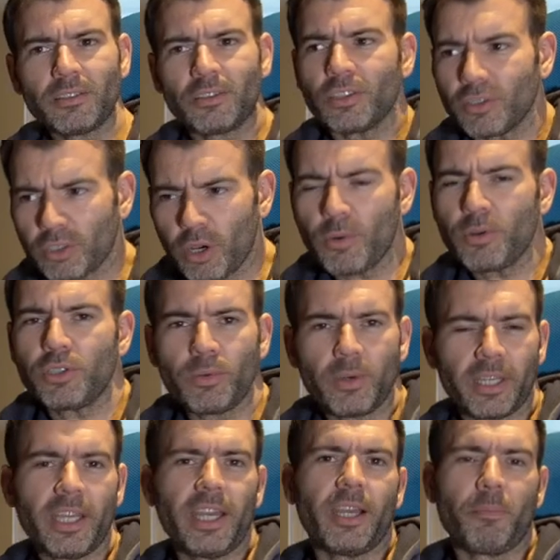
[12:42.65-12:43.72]
Just go and do a
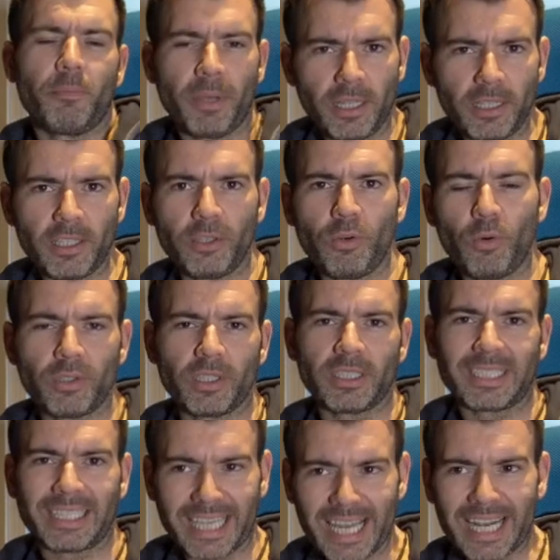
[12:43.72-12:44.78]
gig, build the
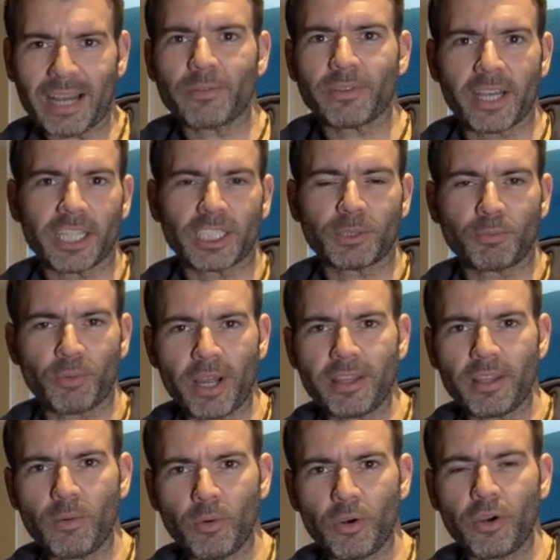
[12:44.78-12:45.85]
audience, get out there, spread
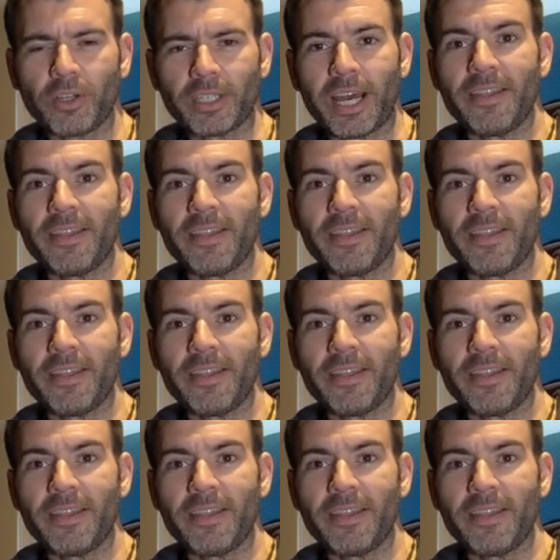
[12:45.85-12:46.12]
the word,